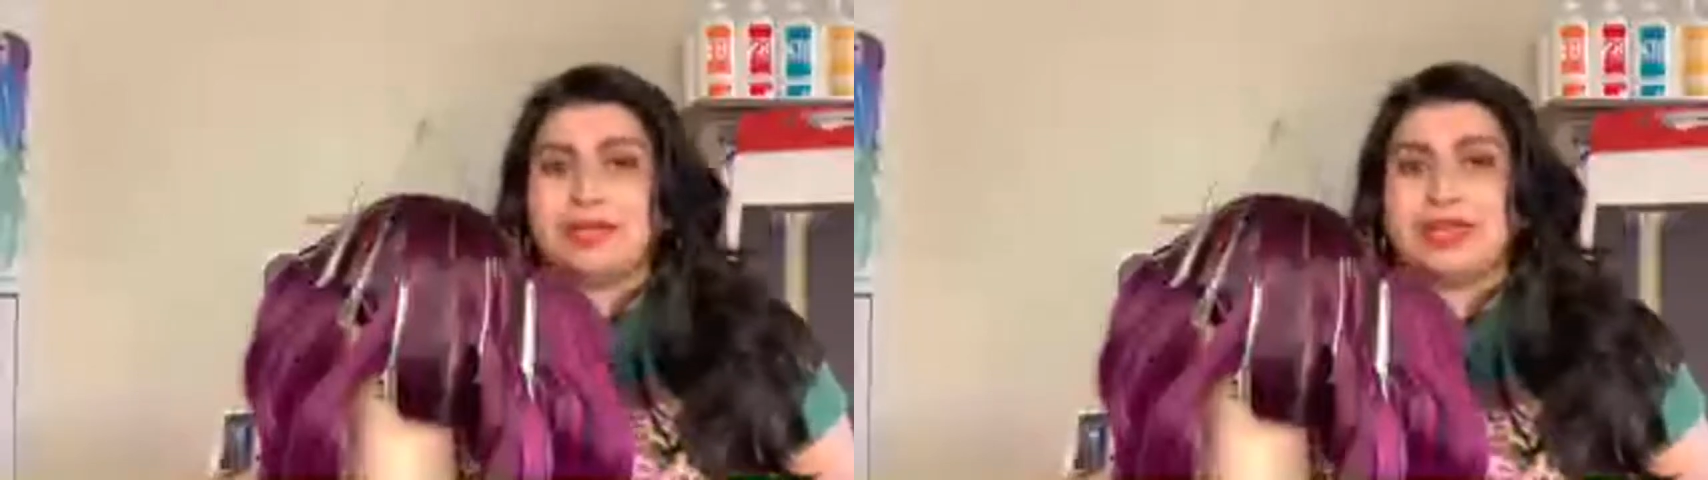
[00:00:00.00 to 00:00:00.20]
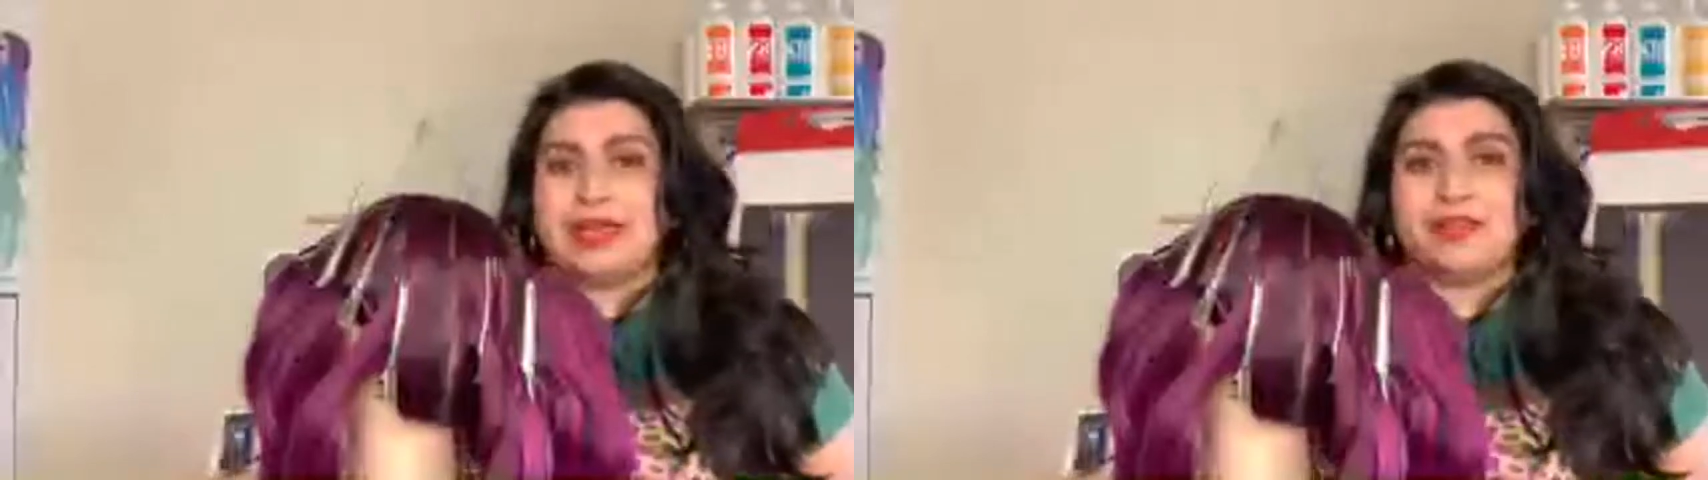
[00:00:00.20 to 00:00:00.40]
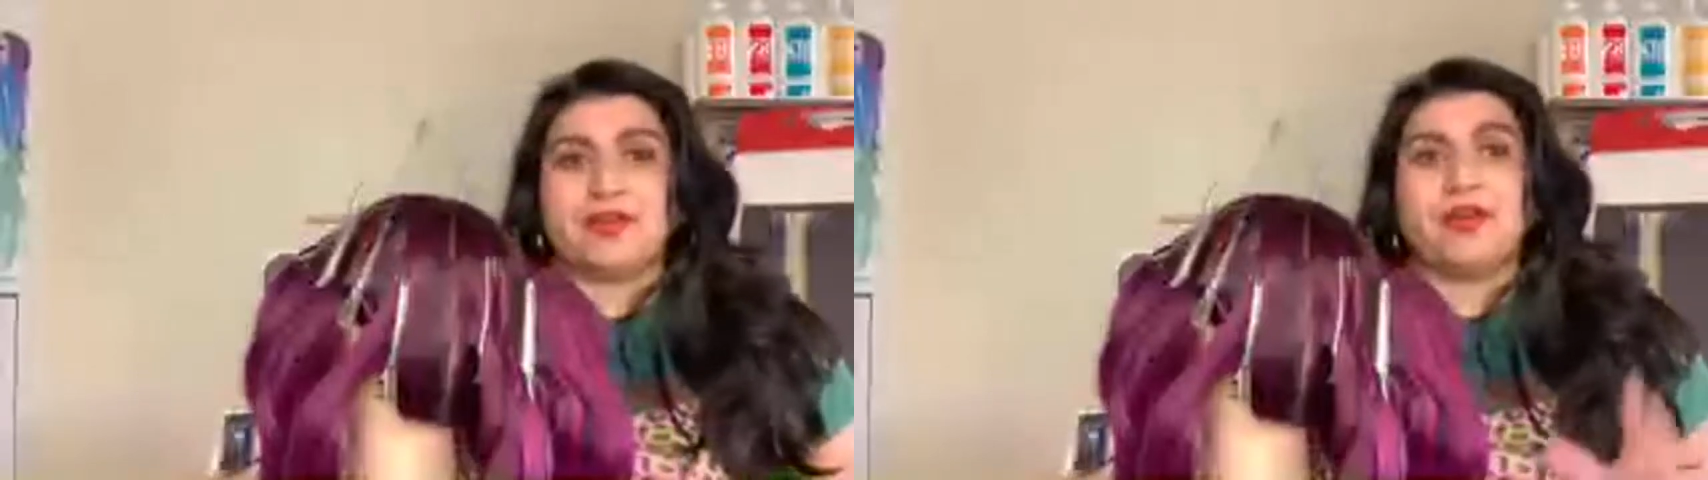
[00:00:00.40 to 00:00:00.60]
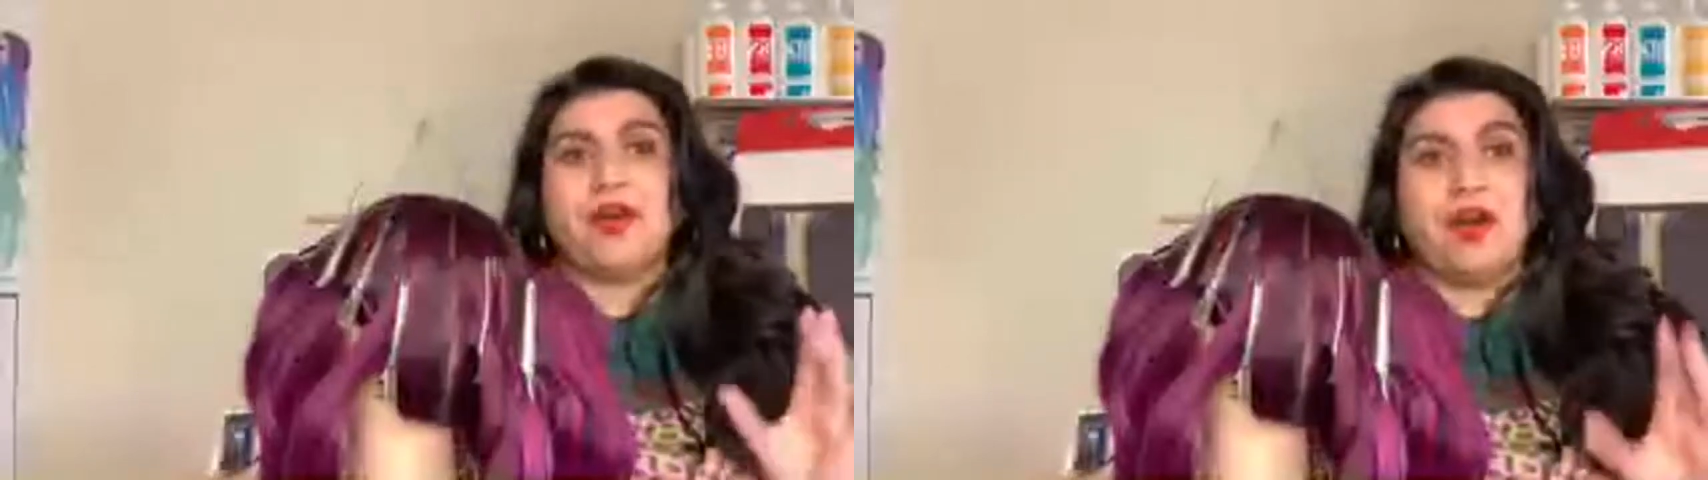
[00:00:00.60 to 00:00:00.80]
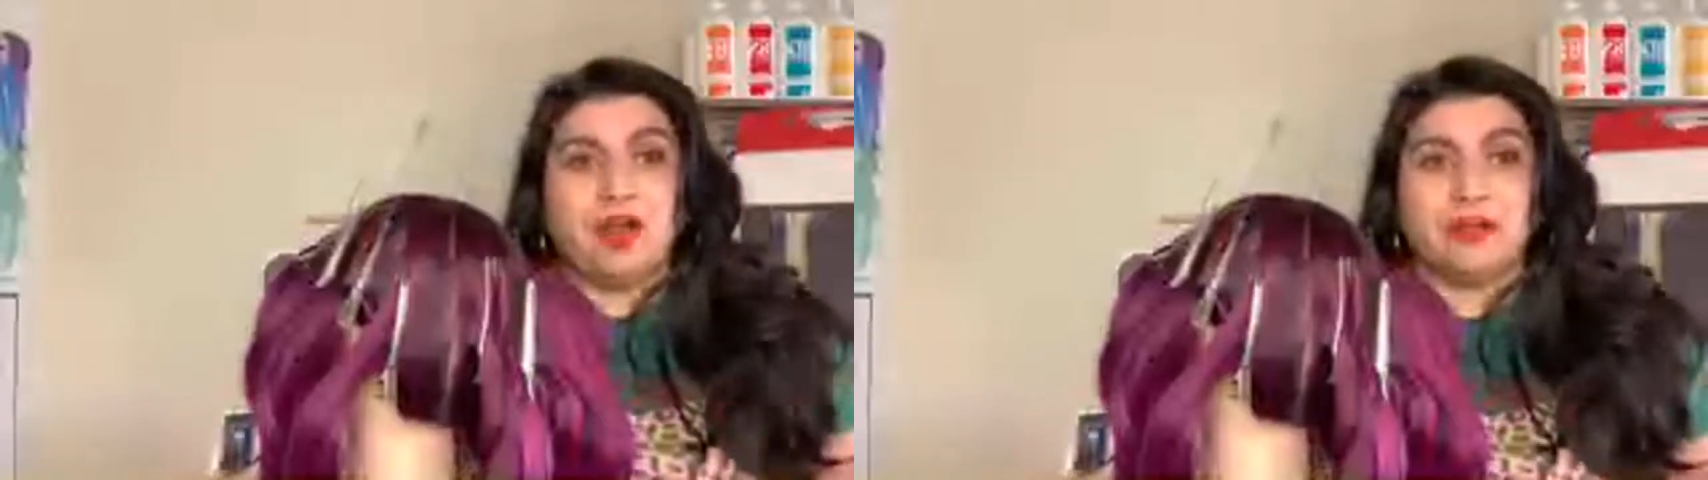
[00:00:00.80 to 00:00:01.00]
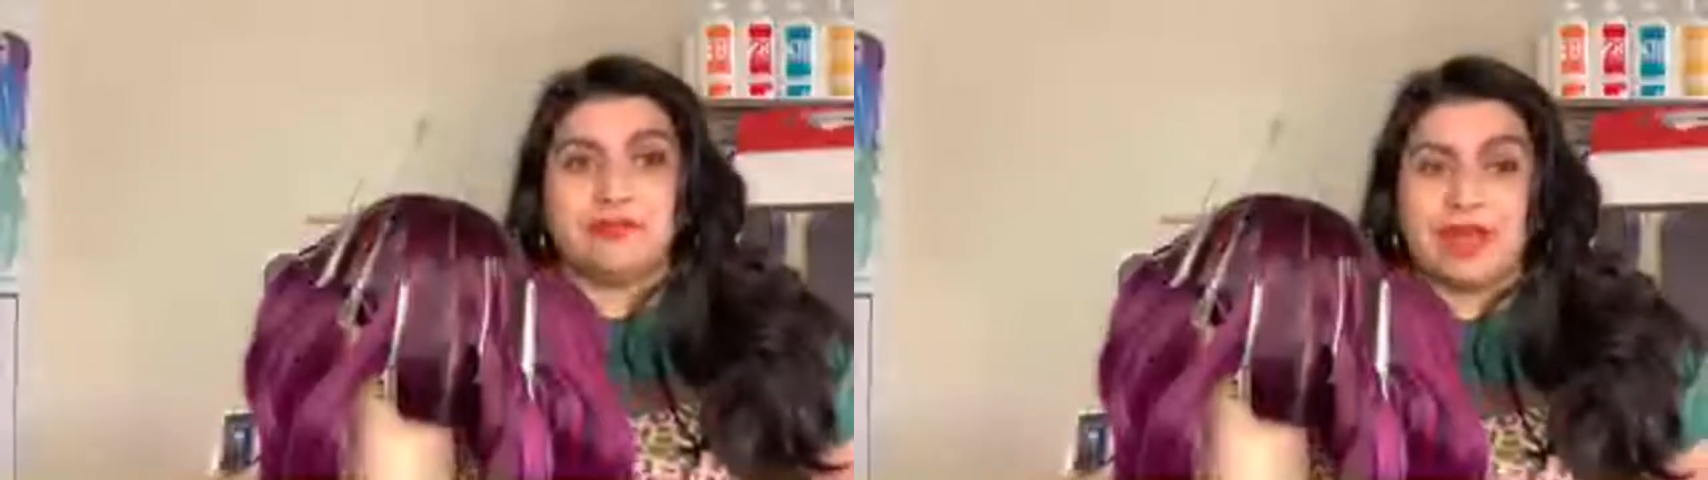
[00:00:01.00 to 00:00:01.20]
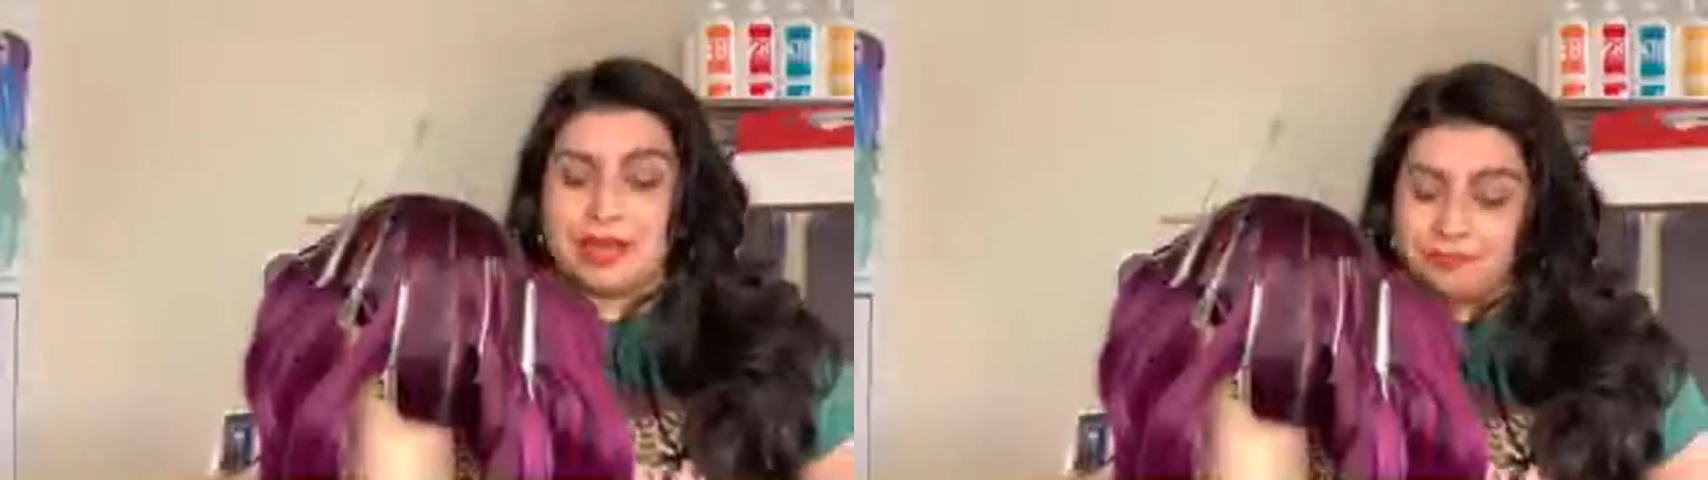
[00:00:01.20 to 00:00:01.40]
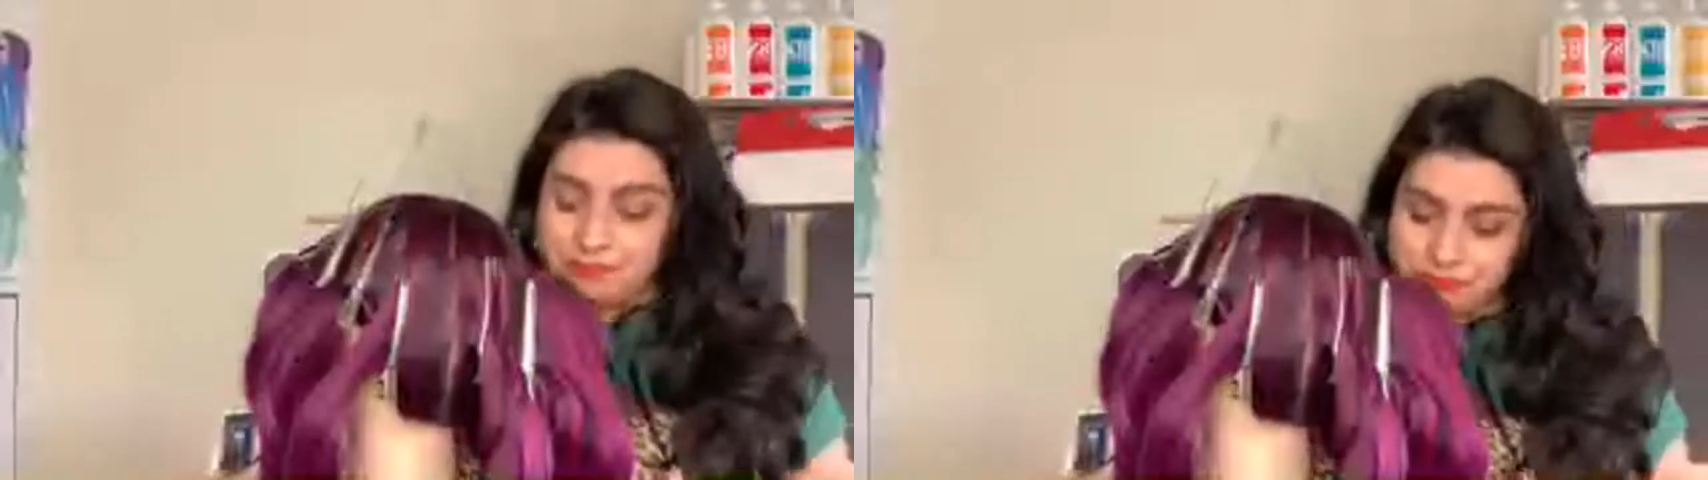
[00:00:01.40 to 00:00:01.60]
melt well together?
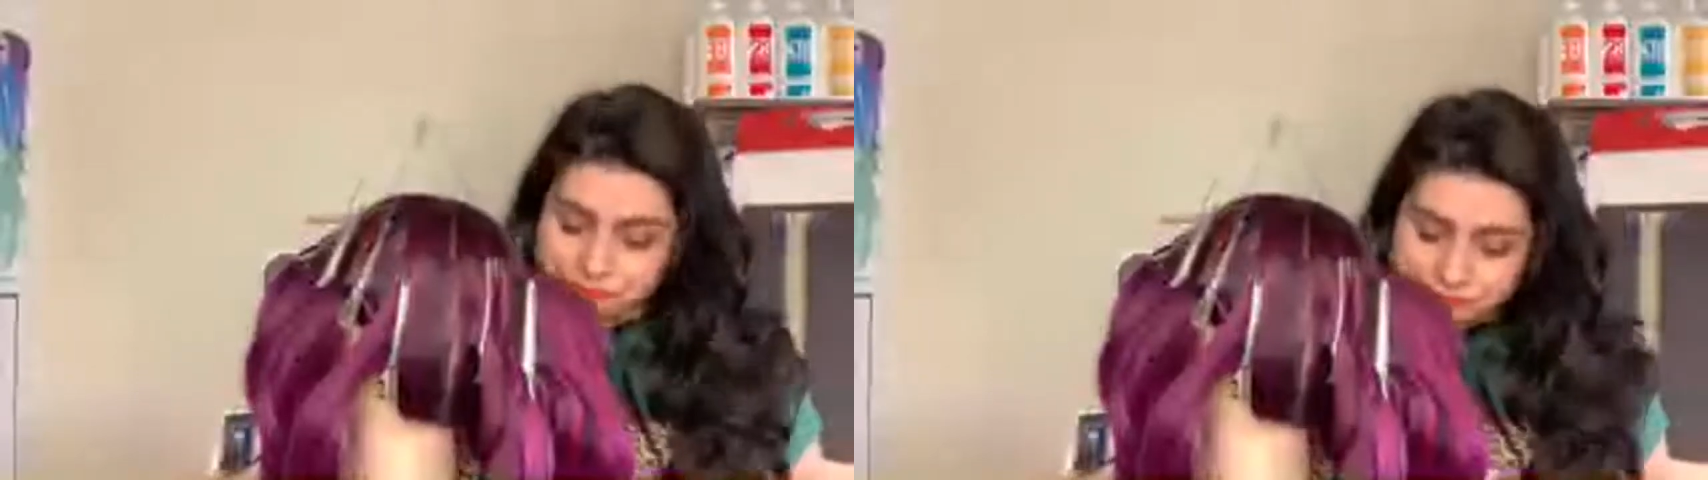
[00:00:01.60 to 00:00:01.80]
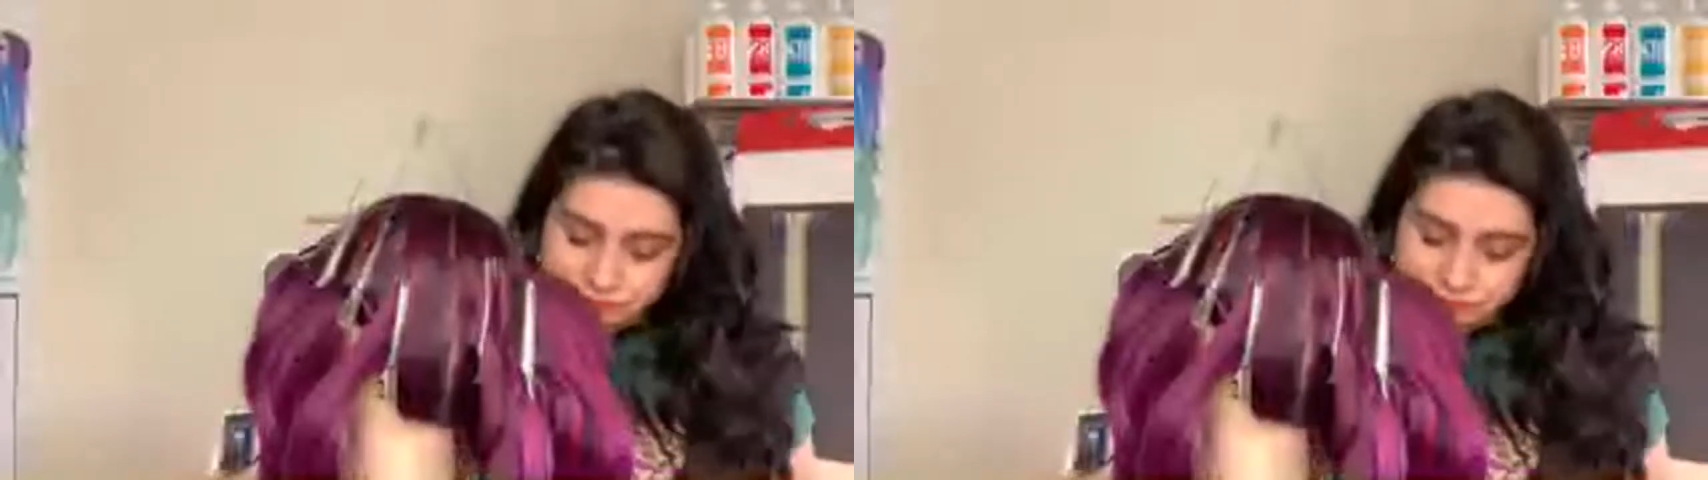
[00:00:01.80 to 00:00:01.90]
All of that.